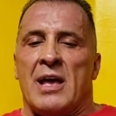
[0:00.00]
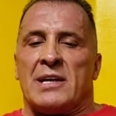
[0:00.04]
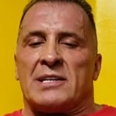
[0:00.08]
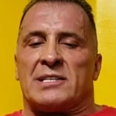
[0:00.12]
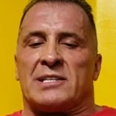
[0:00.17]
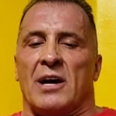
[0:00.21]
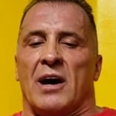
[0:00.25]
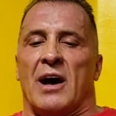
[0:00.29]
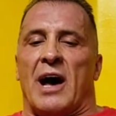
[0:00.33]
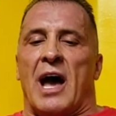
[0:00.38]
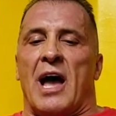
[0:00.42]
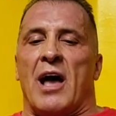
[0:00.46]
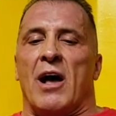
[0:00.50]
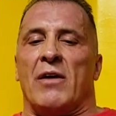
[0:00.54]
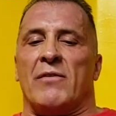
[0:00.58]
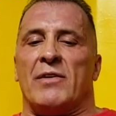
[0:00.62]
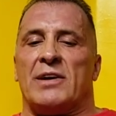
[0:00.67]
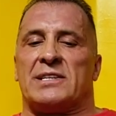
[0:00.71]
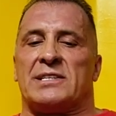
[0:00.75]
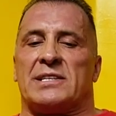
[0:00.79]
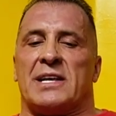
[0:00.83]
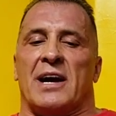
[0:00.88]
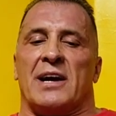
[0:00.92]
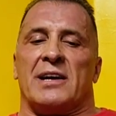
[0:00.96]
So I
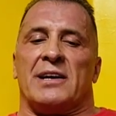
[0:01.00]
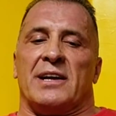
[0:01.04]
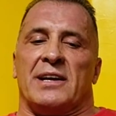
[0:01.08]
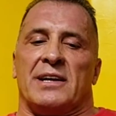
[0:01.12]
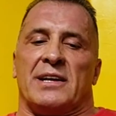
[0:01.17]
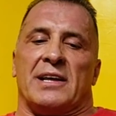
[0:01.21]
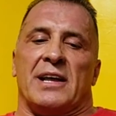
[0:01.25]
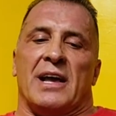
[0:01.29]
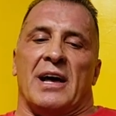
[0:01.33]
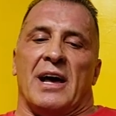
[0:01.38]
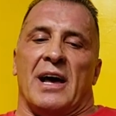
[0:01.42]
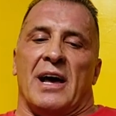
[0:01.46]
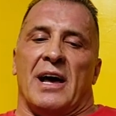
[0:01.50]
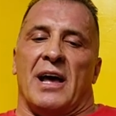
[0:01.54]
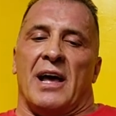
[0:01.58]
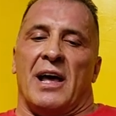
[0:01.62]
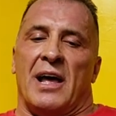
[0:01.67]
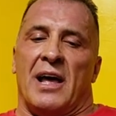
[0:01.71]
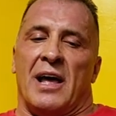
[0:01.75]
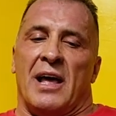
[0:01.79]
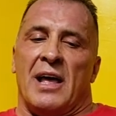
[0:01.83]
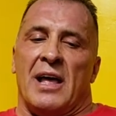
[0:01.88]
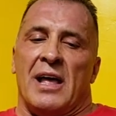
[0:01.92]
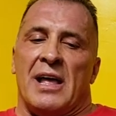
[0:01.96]
always started uh,
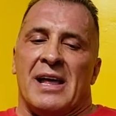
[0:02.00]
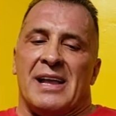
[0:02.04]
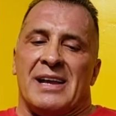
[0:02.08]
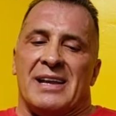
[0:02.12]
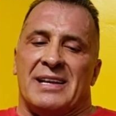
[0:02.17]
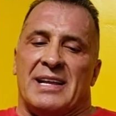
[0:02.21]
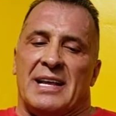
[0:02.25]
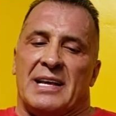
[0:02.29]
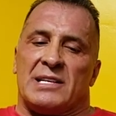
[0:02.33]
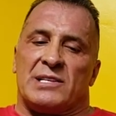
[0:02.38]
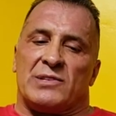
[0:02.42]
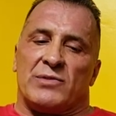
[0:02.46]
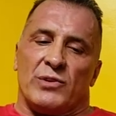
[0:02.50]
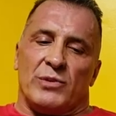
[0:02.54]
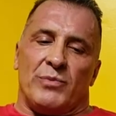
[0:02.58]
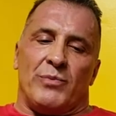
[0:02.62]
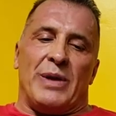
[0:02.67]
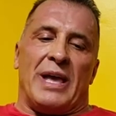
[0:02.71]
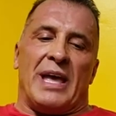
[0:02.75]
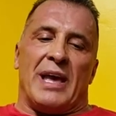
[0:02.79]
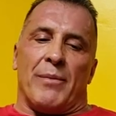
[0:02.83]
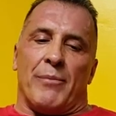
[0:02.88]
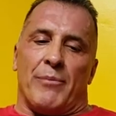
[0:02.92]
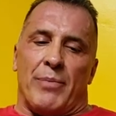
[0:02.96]
this would
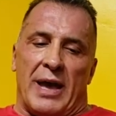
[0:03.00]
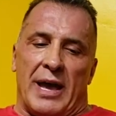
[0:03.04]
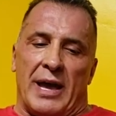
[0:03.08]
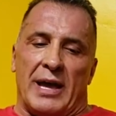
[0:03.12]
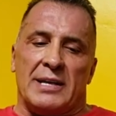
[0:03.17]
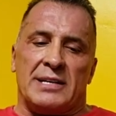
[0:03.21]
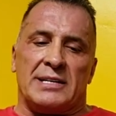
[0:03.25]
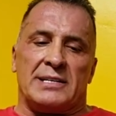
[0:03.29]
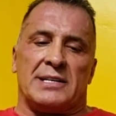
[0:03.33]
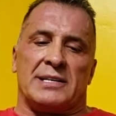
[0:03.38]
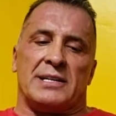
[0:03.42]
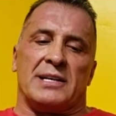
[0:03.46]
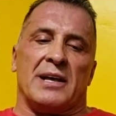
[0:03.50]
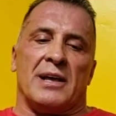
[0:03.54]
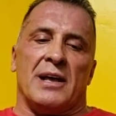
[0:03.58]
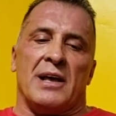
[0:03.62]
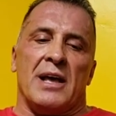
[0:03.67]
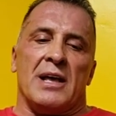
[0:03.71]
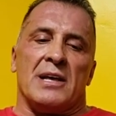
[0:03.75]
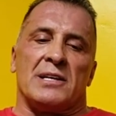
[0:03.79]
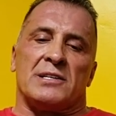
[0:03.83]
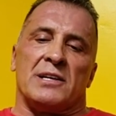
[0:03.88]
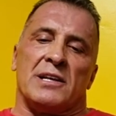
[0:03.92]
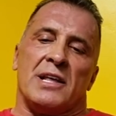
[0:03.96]
be a base.
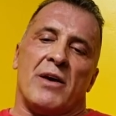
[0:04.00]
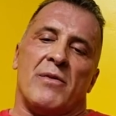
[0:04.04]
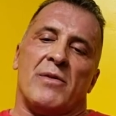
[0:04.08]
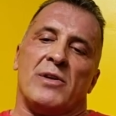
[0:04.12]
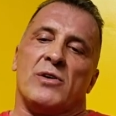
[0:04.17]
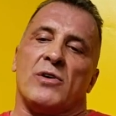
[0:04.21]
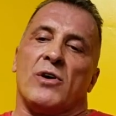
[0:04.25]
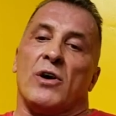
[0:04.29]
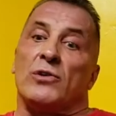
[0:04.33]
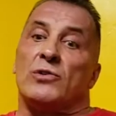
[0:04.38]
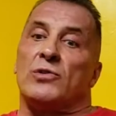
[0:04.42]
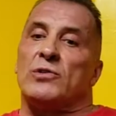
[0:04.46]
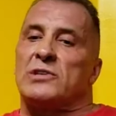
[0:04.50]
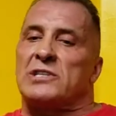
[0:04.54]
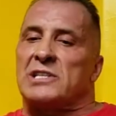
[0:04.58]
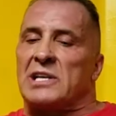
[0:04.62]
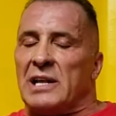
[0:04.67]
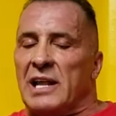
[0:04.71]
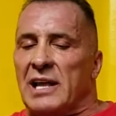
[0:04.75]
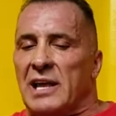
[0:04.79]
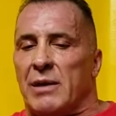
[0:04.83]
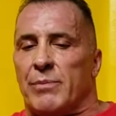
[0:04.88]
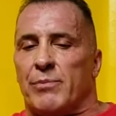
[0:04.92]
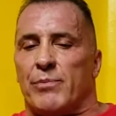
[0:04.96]
So now when you go to
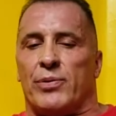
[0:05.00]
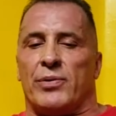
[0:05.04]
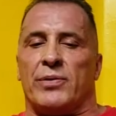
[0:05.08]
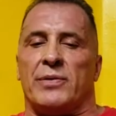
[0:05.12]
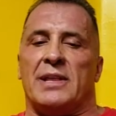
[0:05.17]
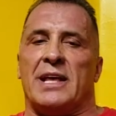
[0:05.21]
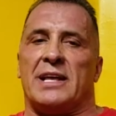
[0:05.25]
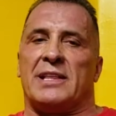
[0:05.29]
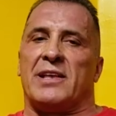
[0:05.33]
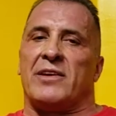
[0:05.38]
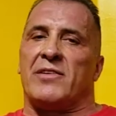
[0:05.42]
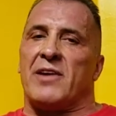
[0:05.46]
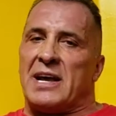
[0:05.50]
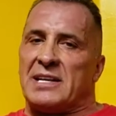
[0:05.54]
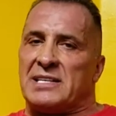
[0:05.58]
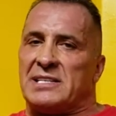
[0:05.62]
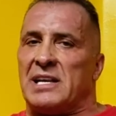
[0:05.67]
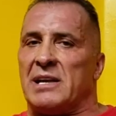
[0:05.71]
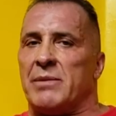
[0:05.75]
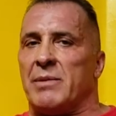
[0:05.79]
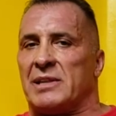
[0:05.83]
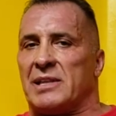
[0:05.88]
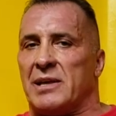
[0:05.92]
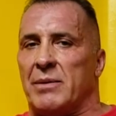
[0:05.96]
sleep, that
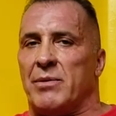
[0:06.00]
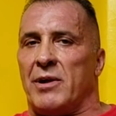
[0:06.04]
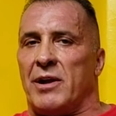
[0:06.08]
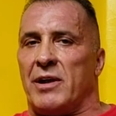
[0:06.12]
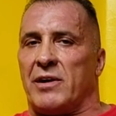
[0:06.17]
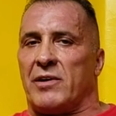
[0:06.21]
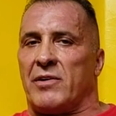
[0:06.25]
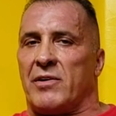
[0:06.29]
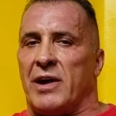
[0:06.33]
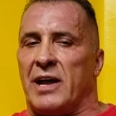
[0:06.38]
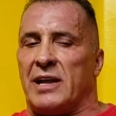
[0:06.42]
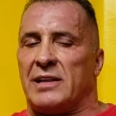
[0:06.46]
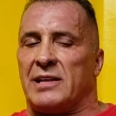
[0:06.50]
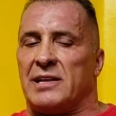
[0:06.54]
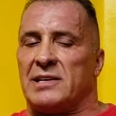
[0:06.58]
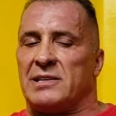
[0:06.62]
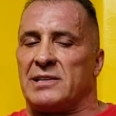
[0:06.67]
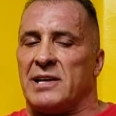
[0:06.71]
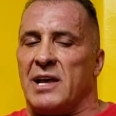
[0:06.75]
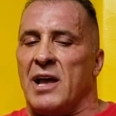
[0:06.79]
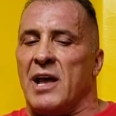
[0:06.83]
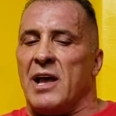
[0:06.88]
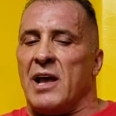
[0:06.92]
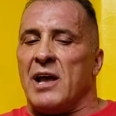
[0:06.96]
resting metabolic rate
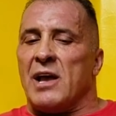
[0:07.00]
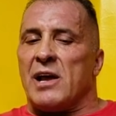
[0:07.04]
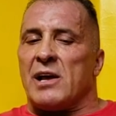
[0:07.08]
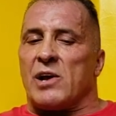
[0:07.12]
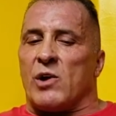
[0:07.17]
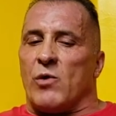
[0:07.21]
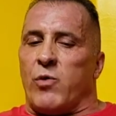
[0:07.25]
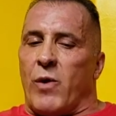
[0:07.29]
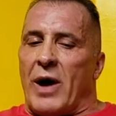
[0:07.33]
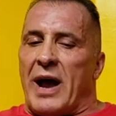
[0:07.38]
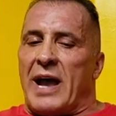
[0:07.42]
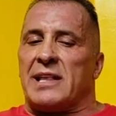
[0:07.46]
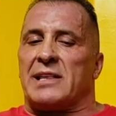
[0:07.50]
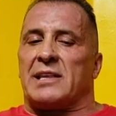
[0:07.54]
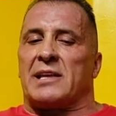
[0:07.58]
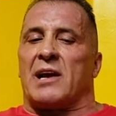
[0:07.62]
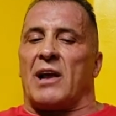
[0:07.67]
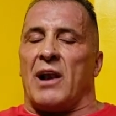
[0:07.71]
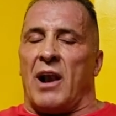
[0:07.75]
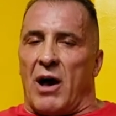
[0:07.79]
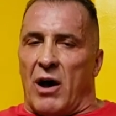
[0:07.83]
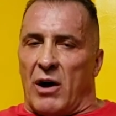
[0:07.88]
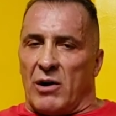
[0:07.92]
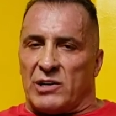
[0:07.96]
is quite
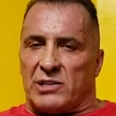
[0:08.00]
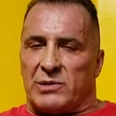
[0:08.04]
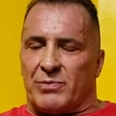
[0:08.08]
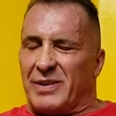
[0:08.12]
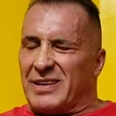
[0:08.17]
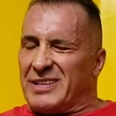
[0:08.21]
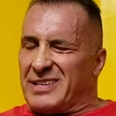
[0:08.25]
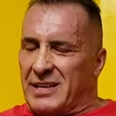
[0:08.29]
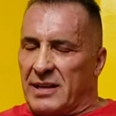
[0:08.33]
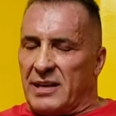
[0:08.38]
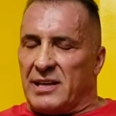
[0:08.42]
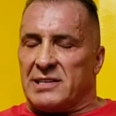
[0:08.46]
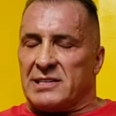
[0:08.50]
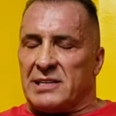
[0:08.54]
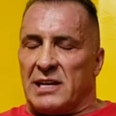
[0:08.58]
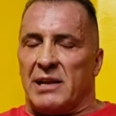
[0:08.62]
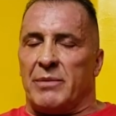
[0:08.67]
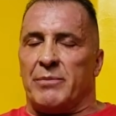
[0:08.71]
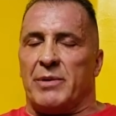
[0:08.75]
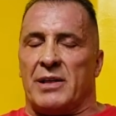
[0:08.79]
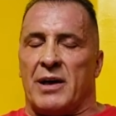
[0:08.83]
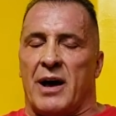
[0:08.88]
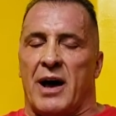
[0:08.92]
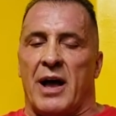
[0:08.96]
close, but it's a
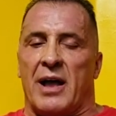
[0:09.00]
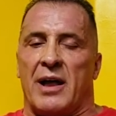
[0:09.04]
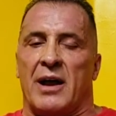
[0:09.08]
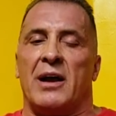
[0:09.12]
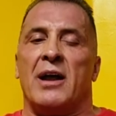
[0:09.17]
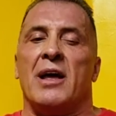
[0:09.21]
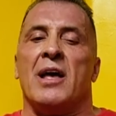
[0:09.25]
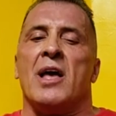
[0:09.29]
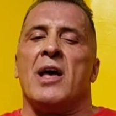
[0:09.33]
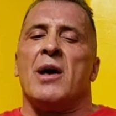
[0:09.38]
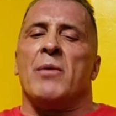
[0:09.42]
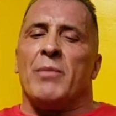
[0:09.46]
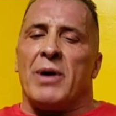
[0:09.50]
little bit higher.